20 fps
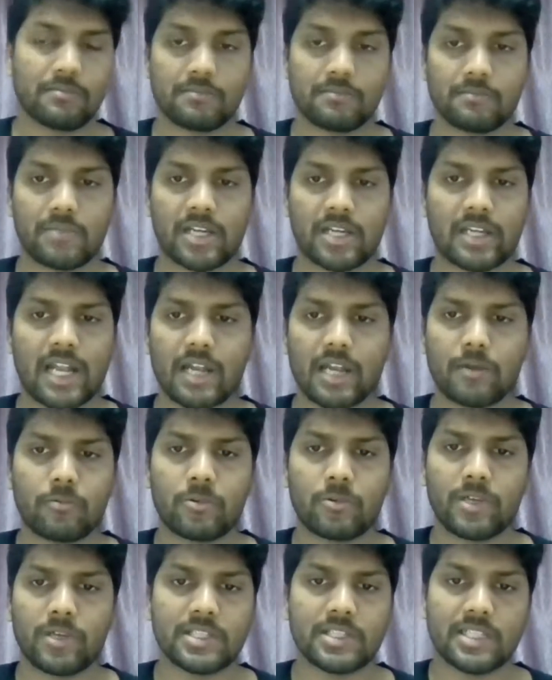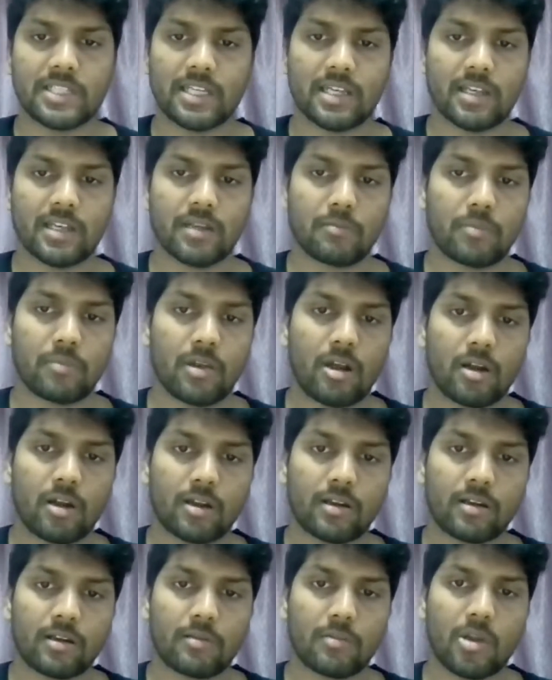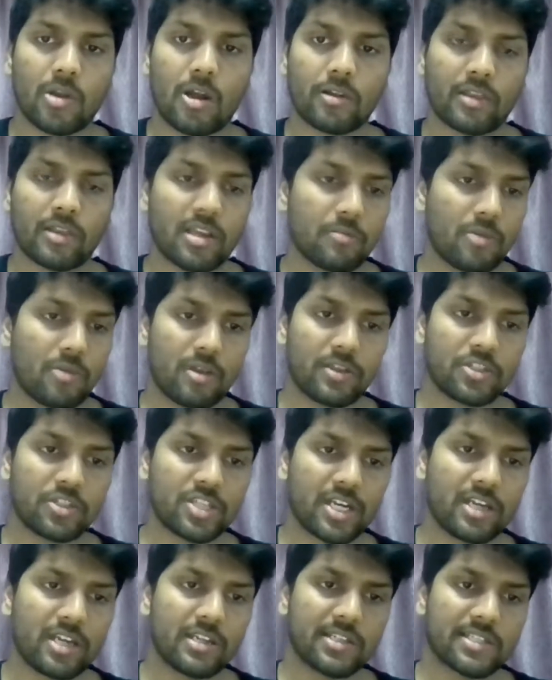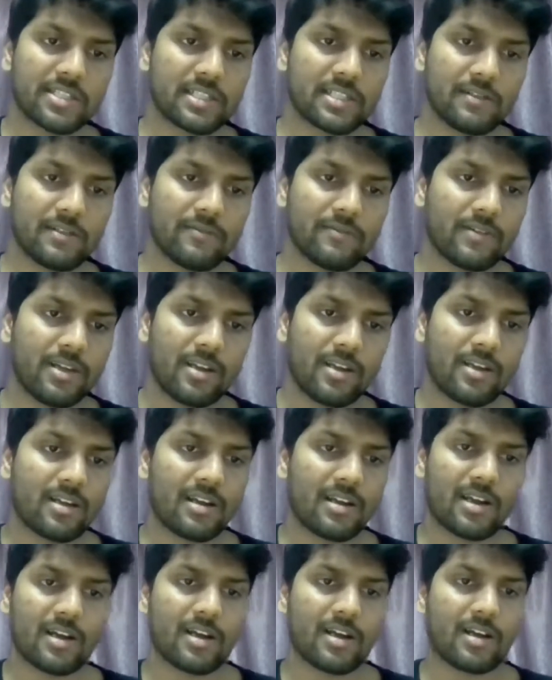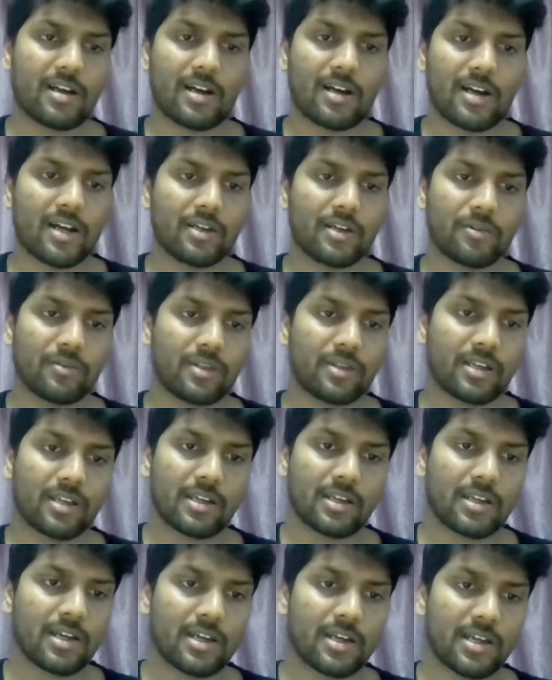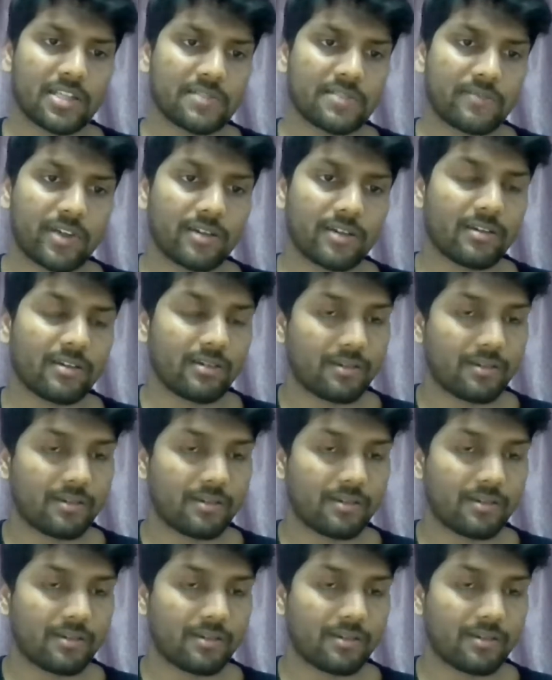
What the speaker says: But I wouldn't say block them on the chain itself. I don't think it's fair.